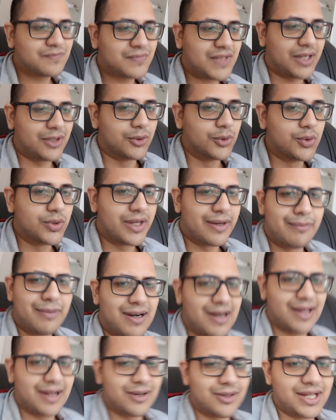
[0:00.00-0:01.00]
I do care, but
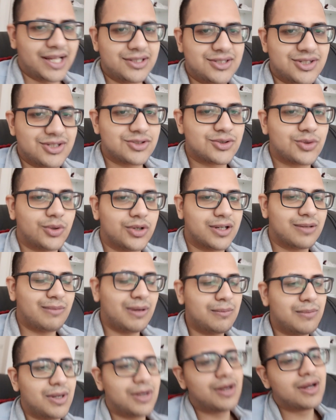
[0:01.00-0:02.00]
like I just don't
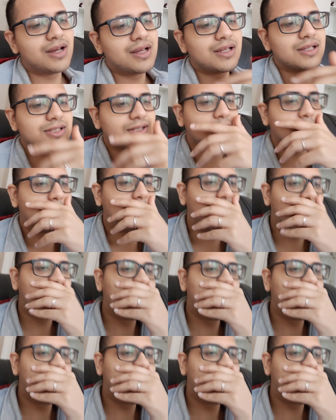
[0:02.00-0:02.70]
remember. So